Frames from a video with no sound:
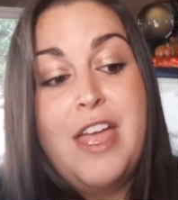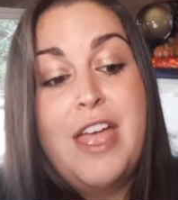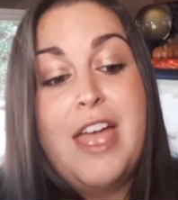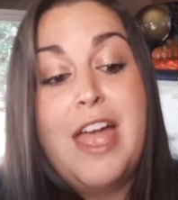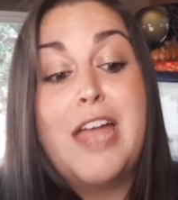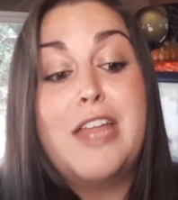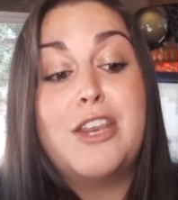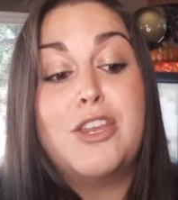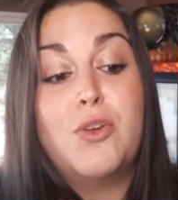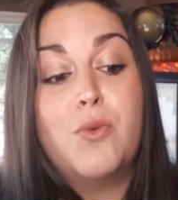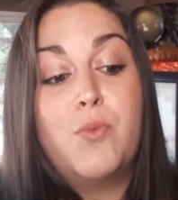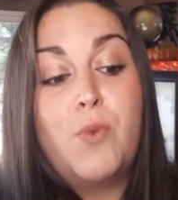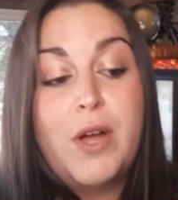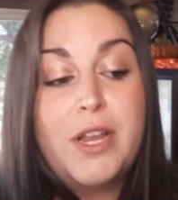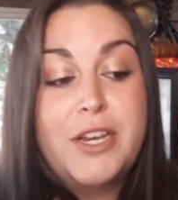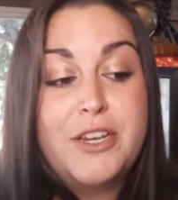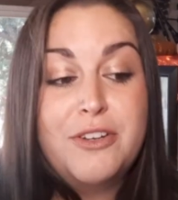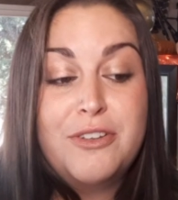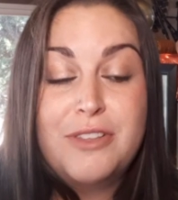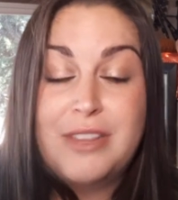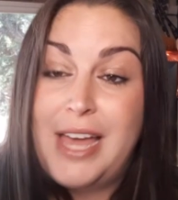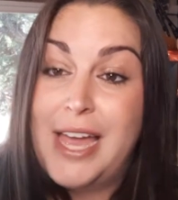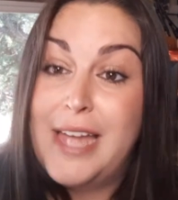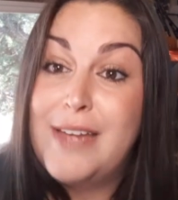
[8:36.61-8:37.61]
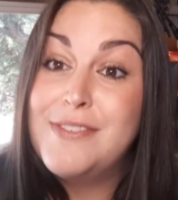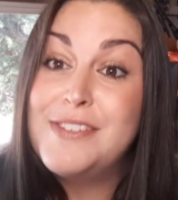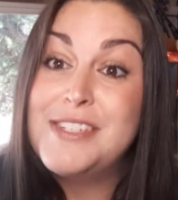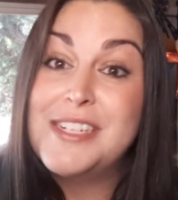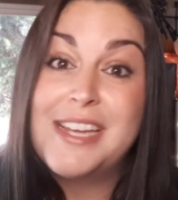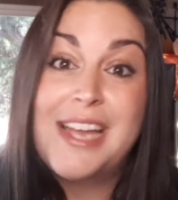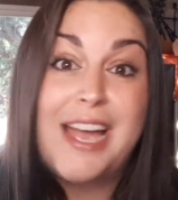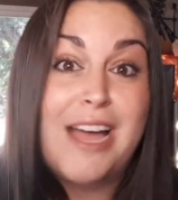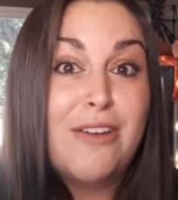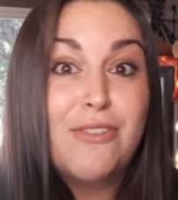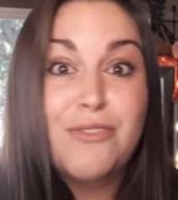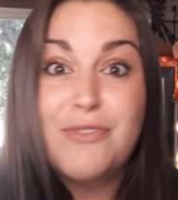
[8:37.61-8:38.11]
and you want your life to
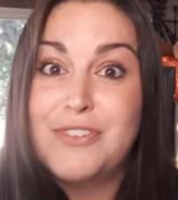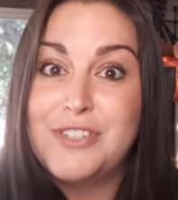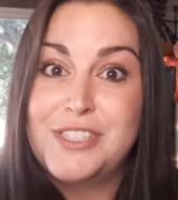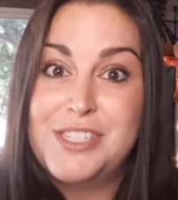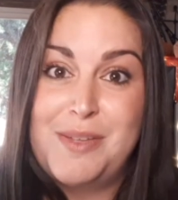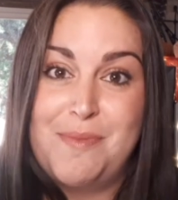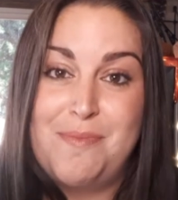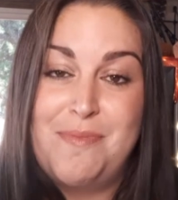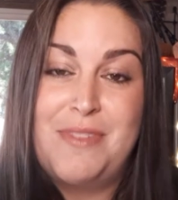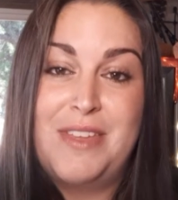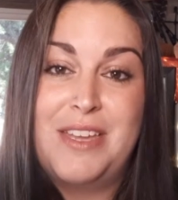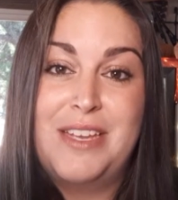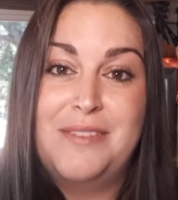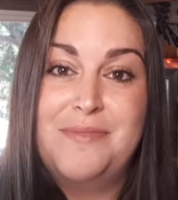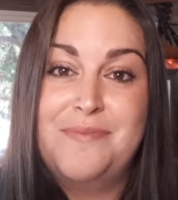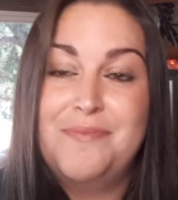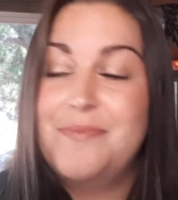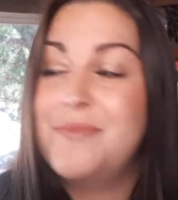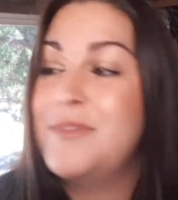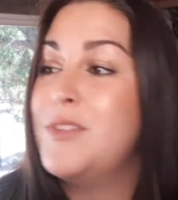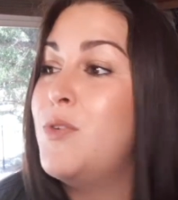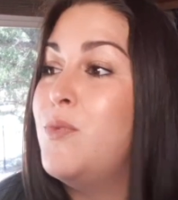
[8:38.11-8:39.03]
count for something,